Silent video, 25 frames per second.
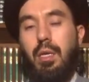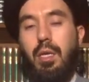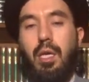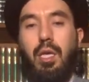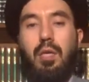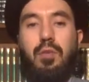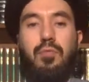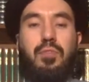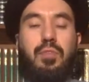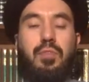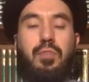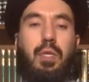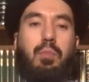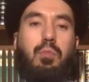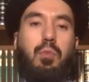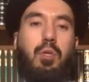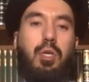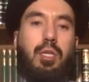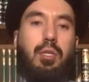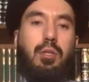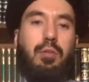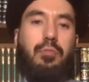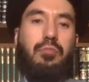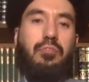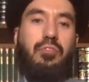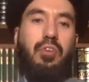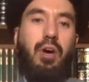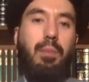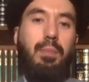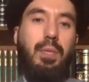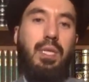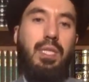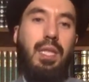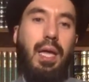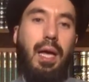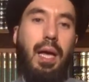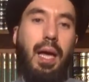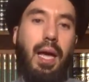If someone
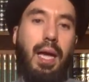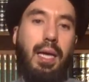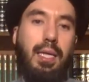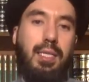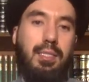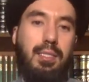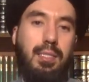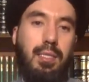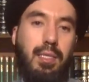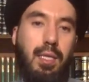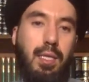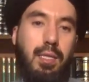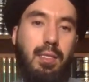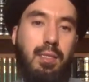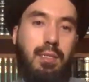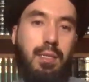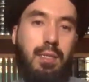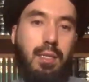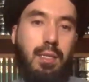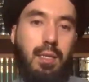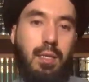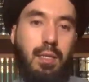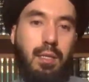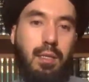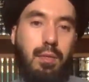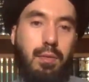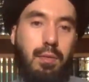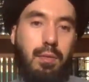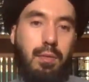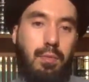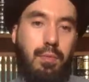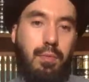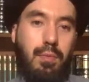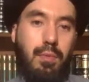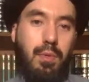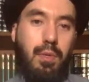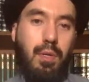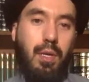vomit accidentally,
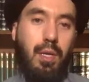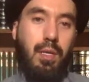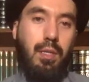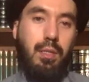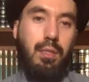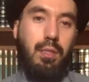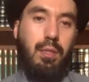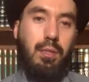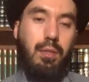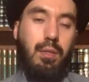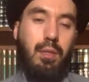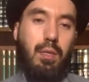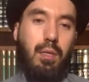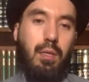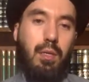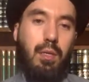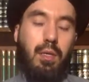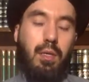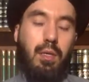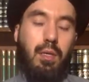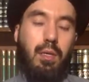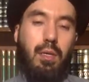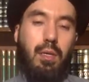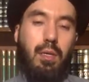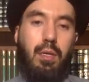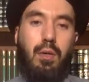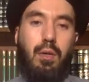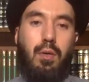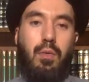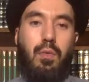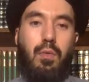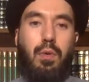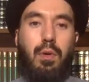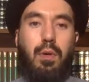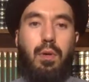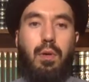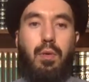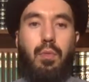right,
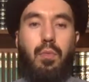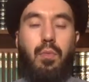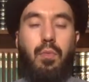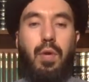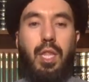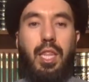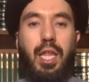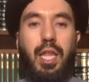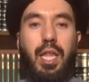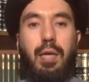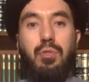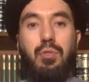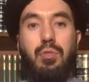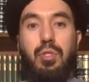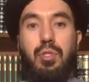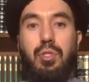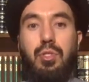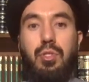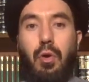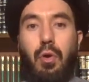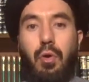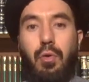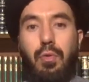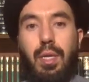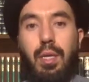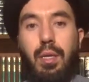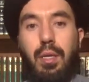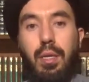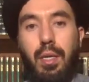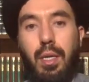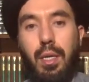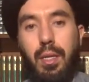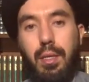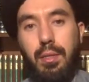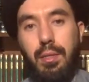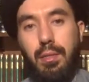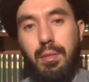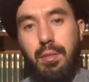without knowing
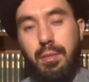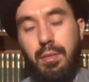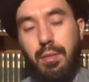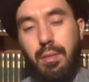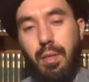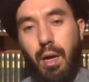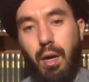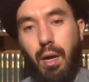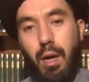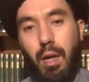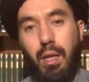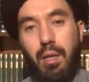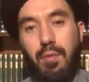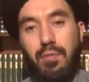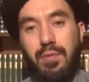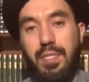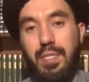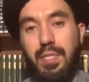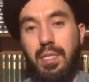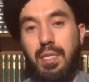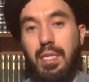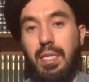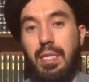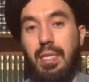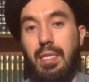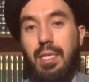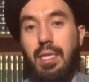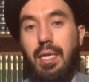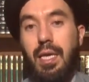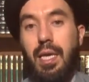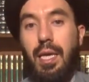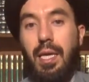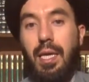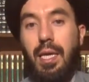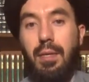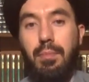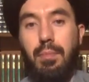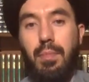it, all of a sudden it
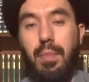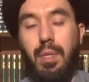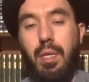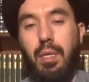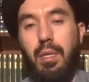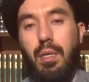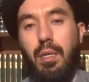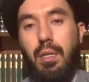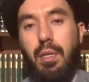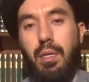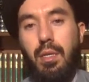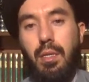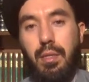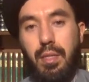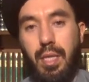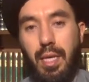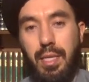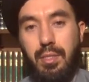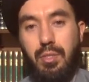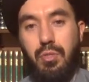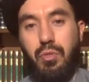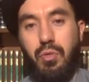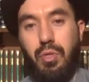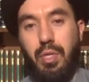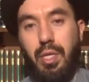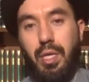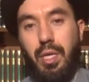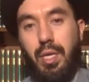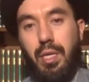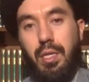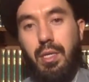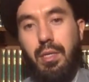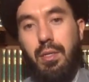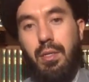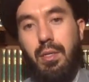came, that's okay.